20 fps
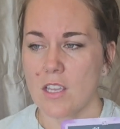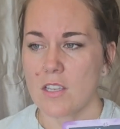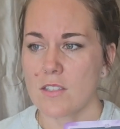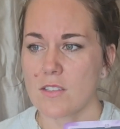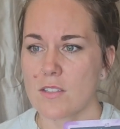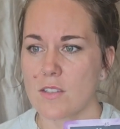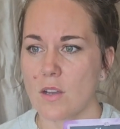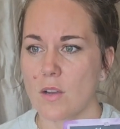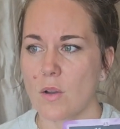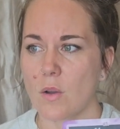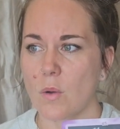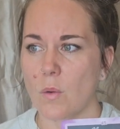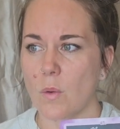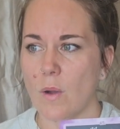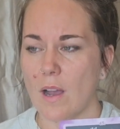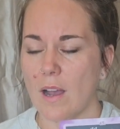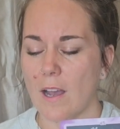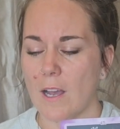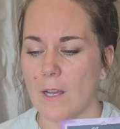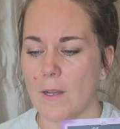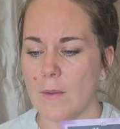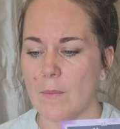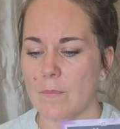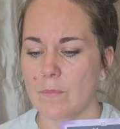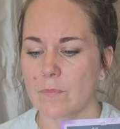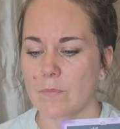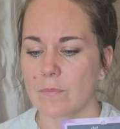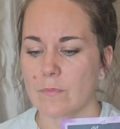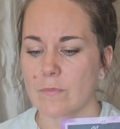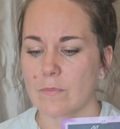So
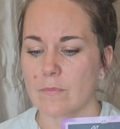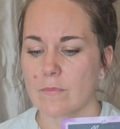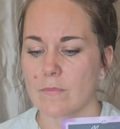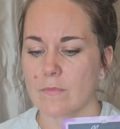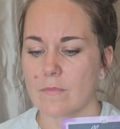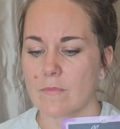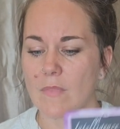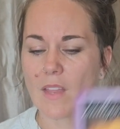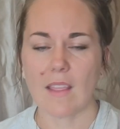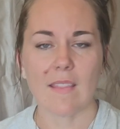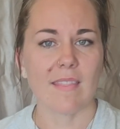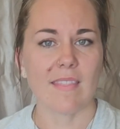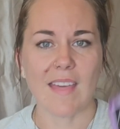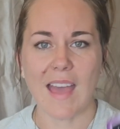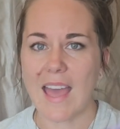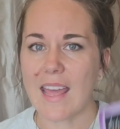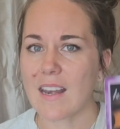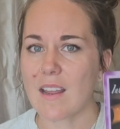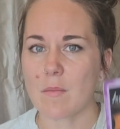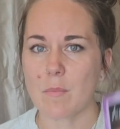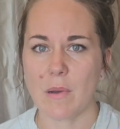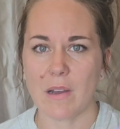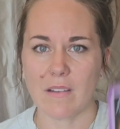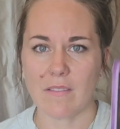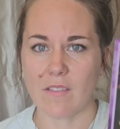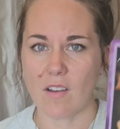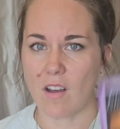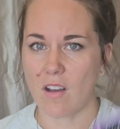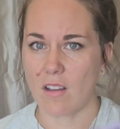that above